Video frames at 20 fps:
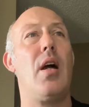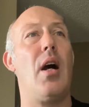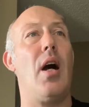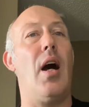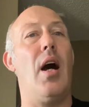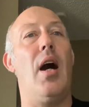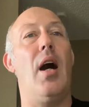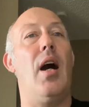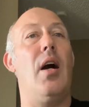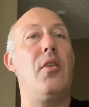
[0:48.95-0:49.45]

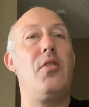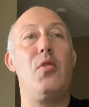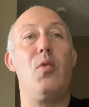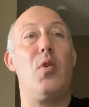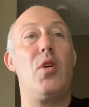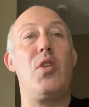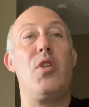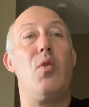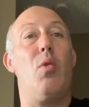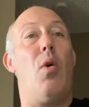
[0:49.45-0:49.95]
Uh, do,
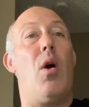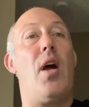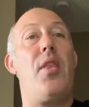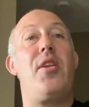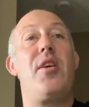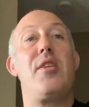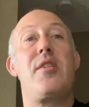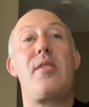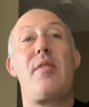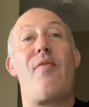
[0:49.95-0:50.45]
would you
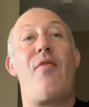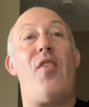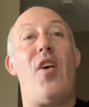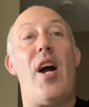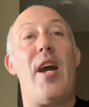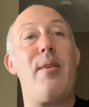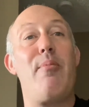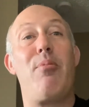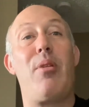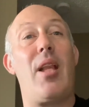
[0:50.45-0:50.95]
want this
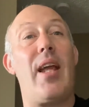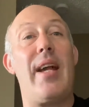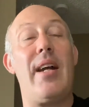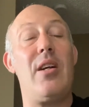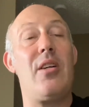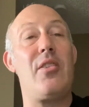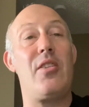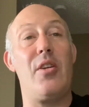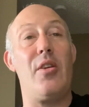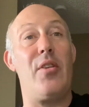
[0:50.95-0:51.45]
fine
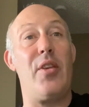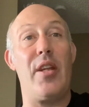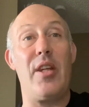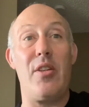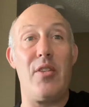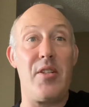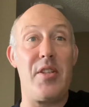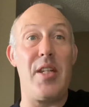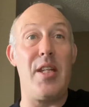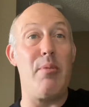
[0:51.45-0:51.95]
player? Do you
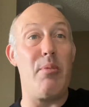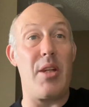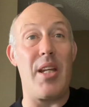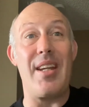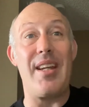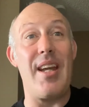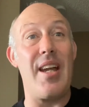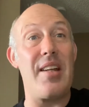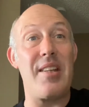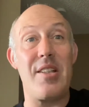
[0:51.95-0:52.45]
think your team
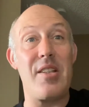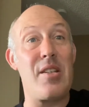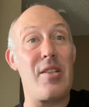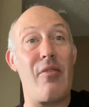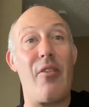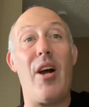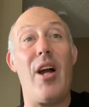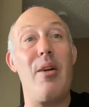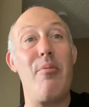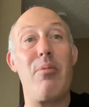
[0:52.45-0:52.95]
could get this
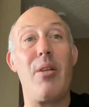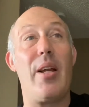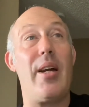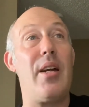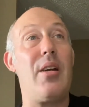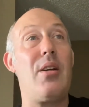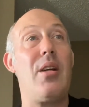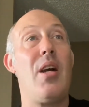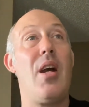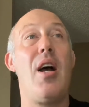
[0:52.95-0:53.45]
fine
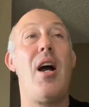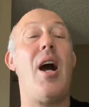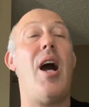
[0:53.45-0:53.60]
player?